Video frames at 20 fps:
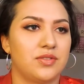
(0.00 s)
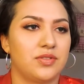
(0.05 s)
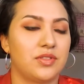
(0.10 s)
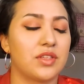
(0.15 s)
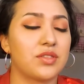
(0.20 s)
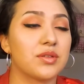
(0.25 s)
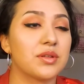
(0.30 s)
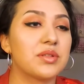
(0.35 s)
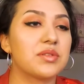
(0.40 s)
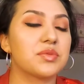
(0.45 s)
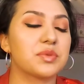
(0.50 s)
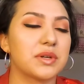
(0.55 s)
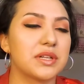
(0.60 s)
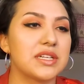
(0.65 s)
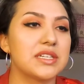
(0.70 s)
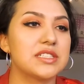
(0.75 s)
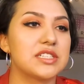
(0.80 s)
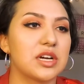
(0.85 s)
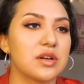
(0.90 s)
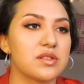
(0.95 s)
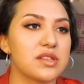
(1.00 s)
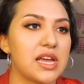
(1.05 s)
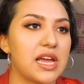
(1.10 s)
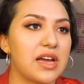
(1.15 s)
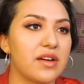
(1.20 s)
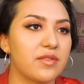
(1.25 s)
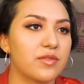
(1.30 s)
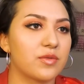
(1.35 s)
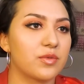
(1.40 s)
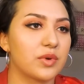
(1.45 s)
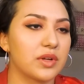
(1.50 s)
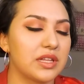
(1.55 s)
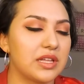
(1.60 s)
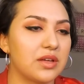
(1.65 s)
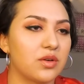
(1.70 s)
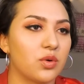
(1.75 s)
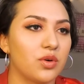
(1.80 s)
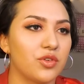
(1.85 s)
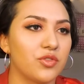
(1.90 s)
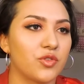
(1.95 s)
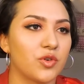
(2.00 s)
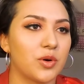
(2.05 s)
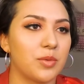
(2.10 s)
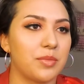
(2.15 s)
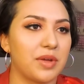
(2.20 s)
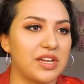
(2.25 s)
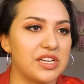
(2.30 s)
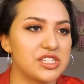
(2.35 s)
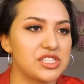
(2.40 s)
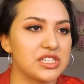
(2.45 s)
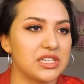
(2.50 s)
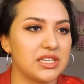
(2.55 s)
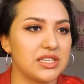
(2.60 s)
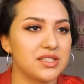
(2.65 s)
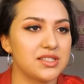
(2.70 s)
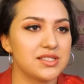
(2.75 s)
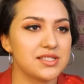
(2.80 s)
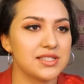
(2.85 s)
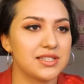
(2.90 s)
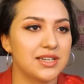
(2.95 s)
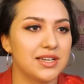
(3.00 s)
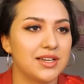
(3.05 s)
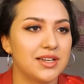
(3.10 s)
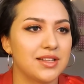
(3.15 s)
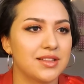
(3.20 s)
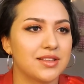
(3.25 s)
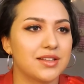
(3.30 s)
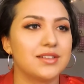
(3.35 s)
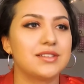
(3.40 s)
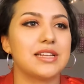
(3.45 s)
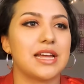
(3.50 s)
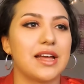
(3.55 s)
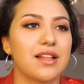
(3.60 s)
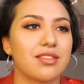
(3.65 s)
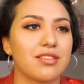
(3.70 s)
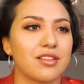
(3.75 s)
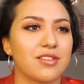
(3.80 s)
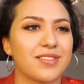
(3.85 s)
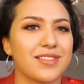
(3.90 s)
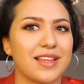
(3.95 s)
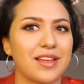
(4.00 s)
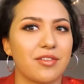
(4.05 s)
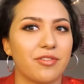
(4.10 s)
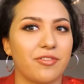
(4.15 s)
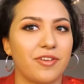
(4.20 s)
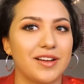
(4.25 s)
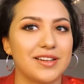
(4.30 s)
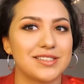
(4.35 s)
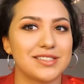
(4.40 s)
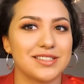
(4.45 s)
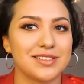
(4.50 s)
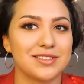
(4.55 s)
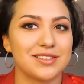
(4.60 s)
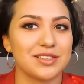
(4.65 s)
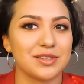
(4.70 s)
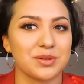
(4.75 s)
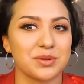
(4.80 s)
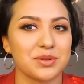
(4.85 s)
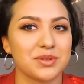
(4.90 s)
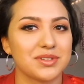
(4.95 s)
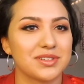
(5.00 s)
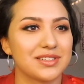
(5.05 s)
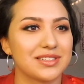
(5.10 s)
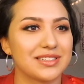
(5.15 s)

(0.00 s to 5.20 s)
This one's really dope. They have really cool formations. The dance looks like fun to do.